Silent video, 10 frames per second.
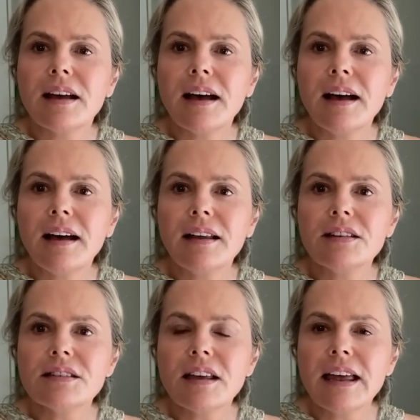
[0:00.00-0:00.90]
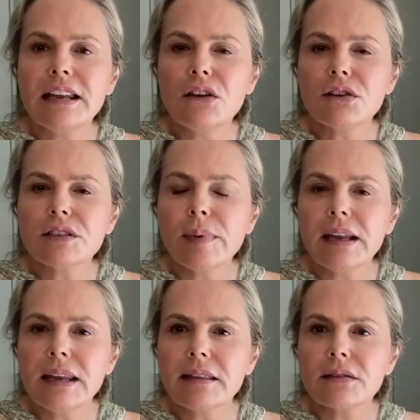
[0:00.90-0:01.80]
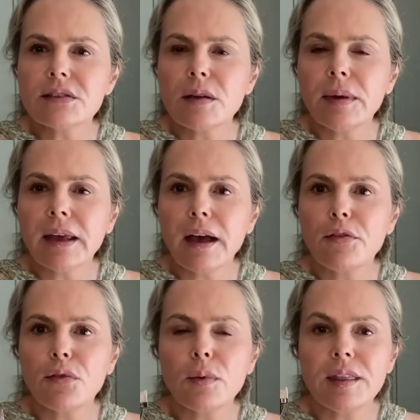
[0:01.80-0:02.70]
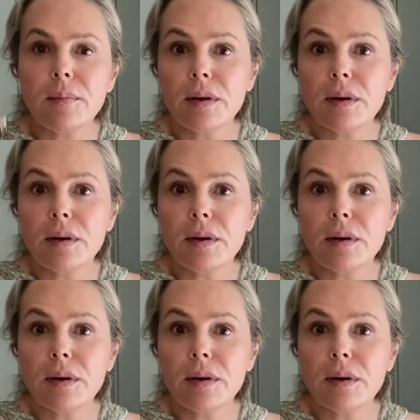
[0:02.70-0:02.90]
And it looks a bit lethal, so be careful with it.